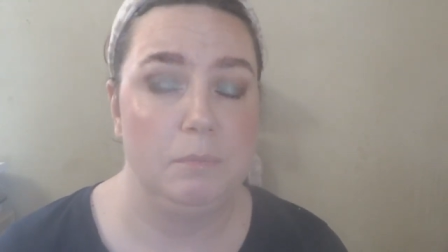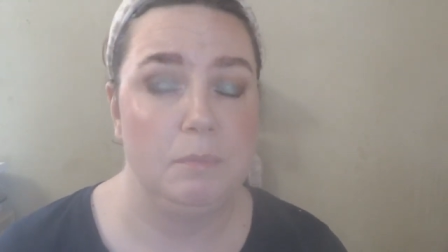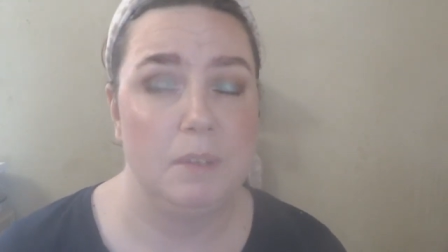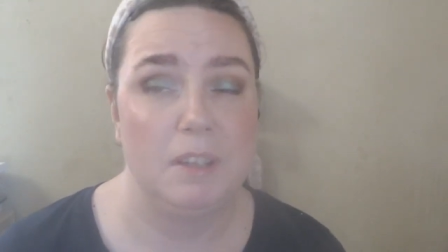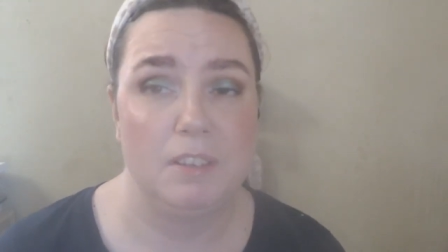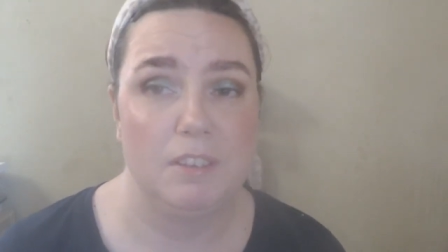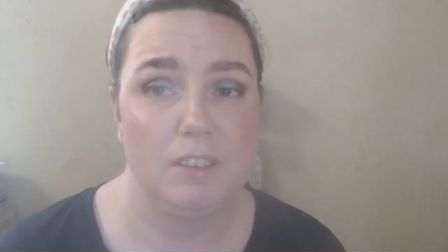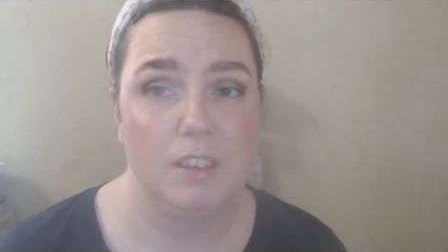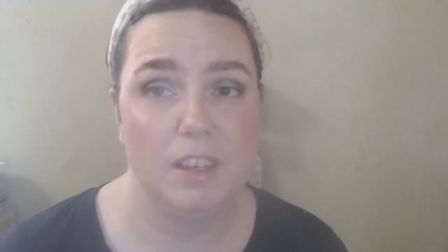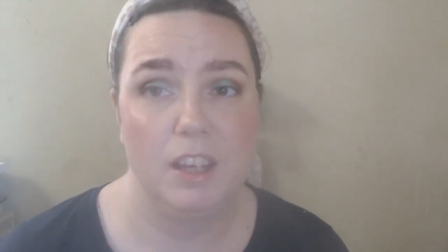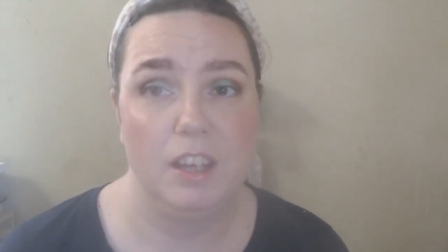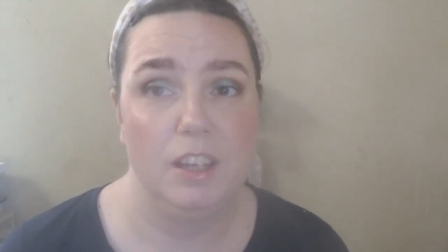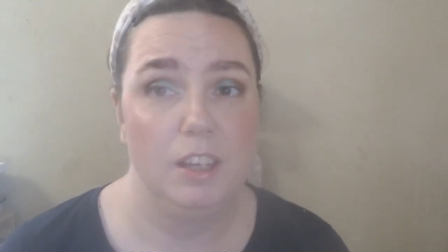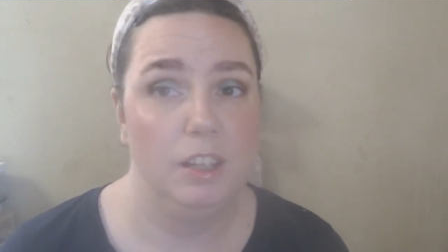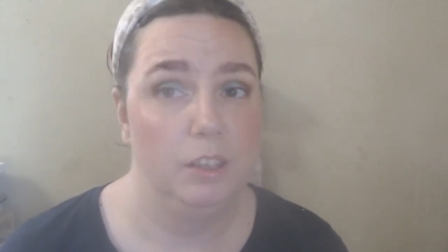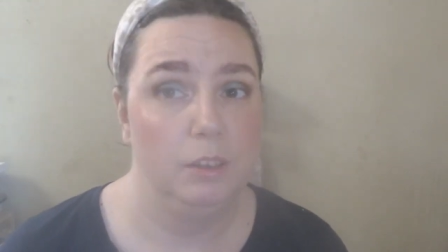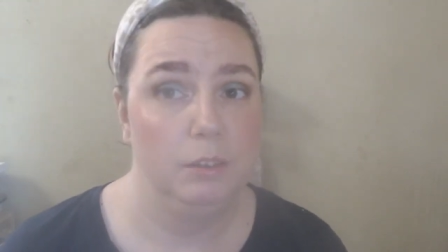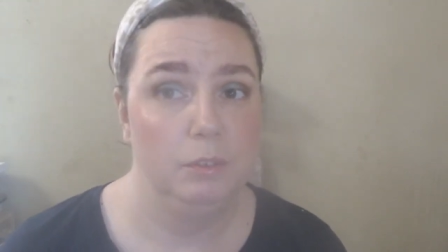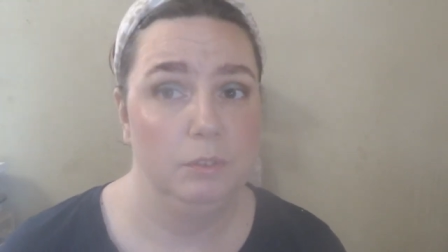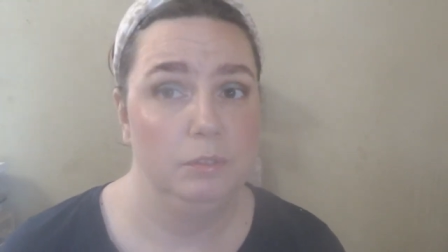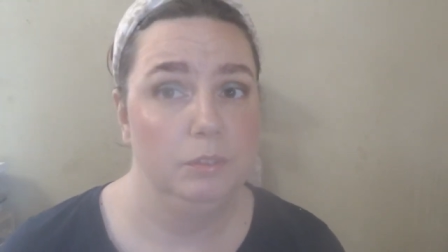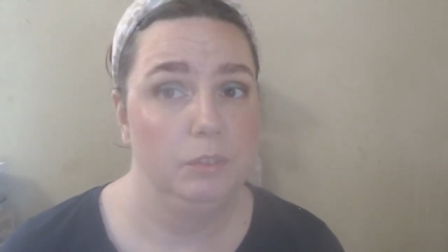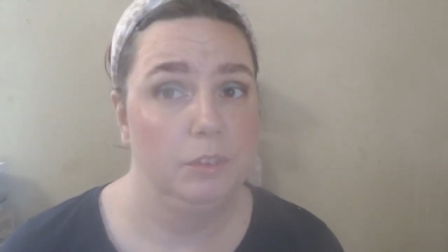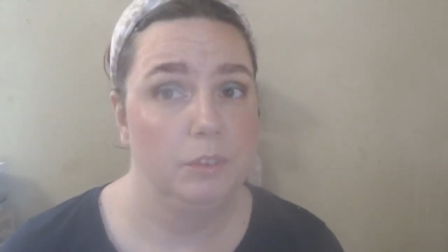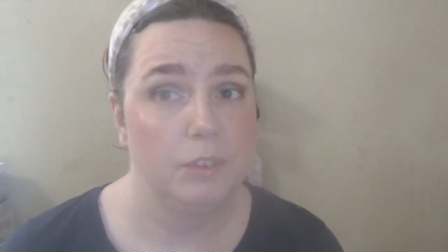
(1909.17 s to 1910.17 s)
mascara,
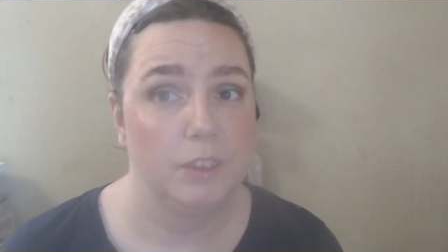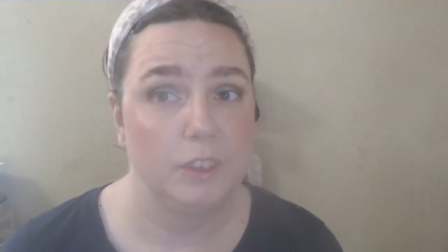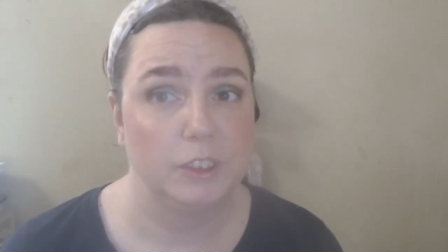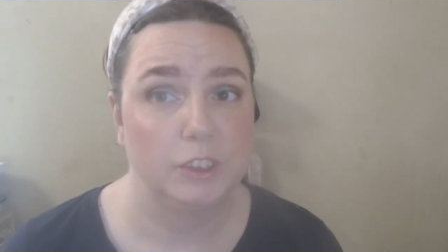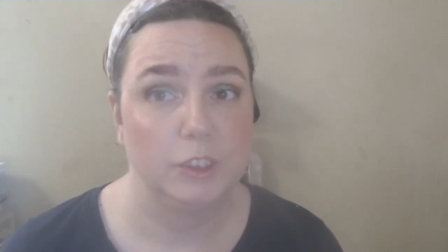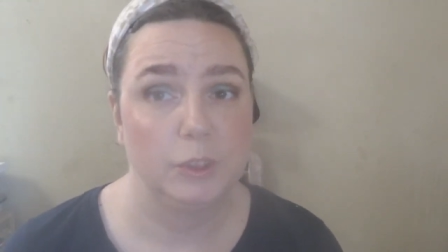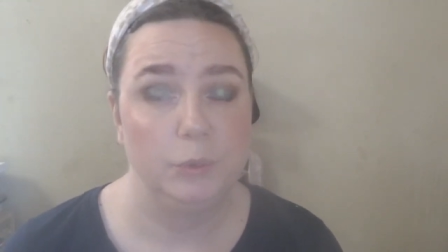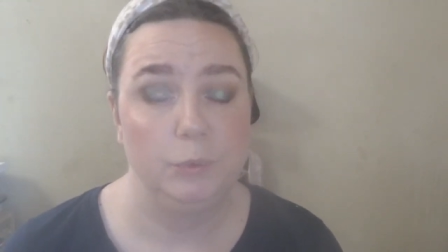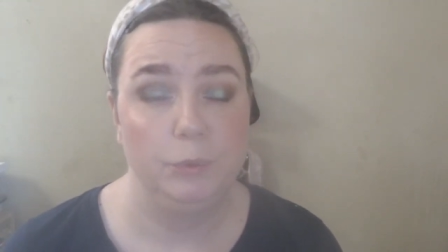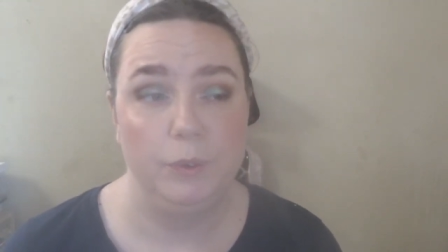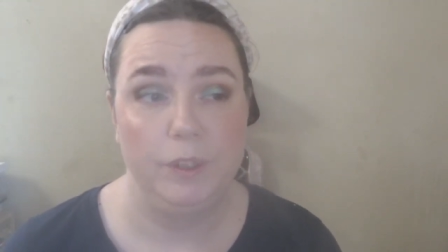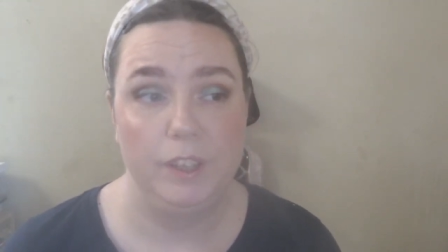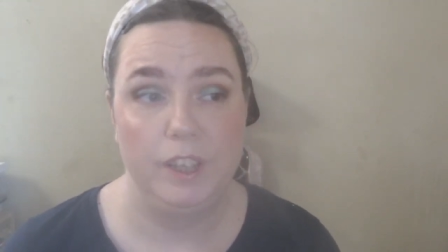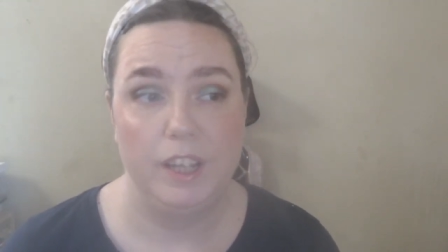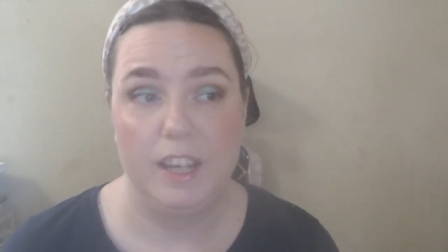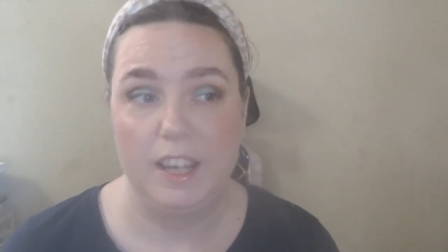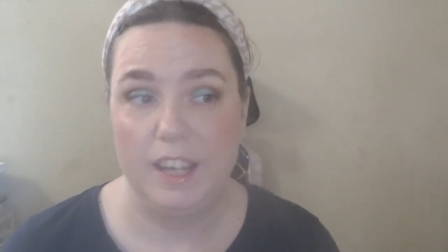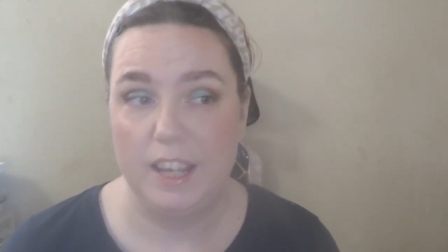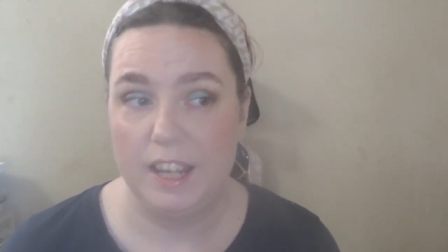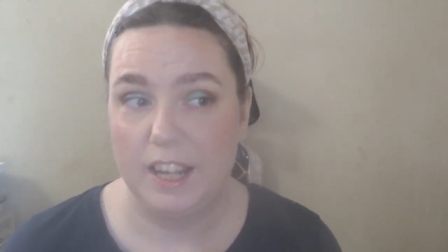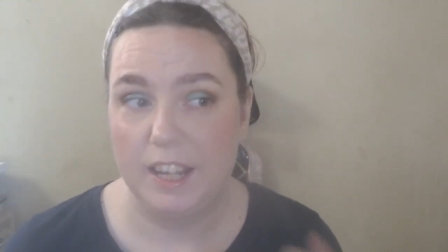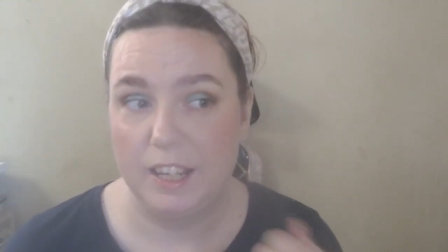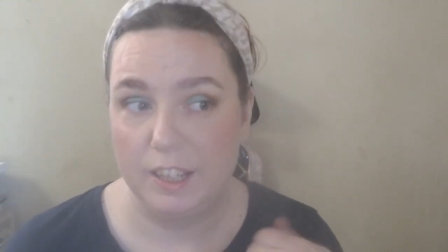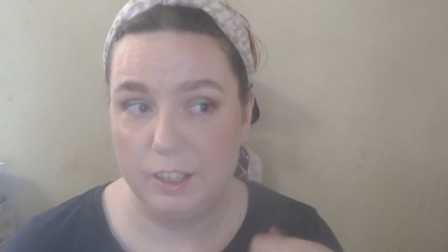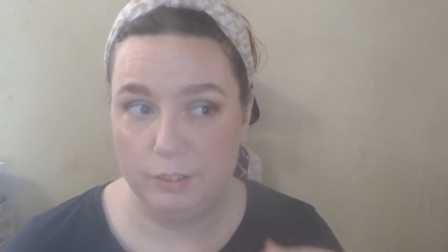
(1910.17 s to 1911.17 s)
especially when I
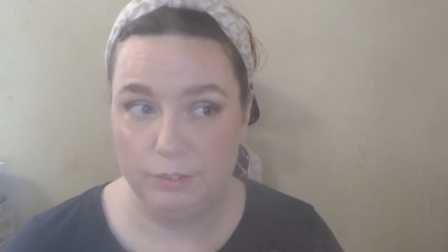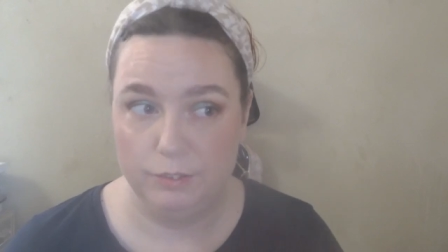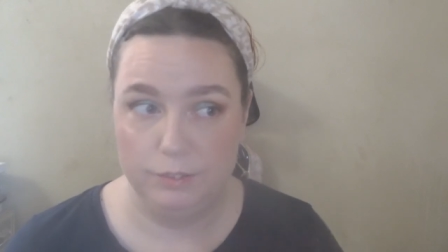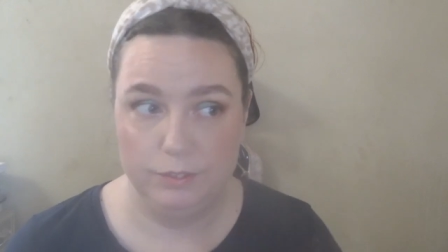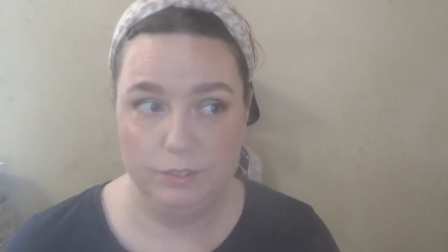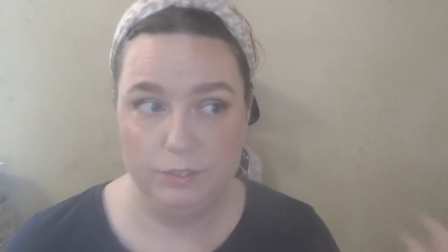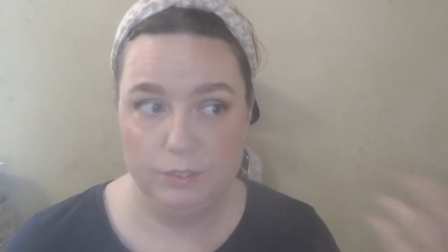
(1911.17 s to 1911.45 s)
have,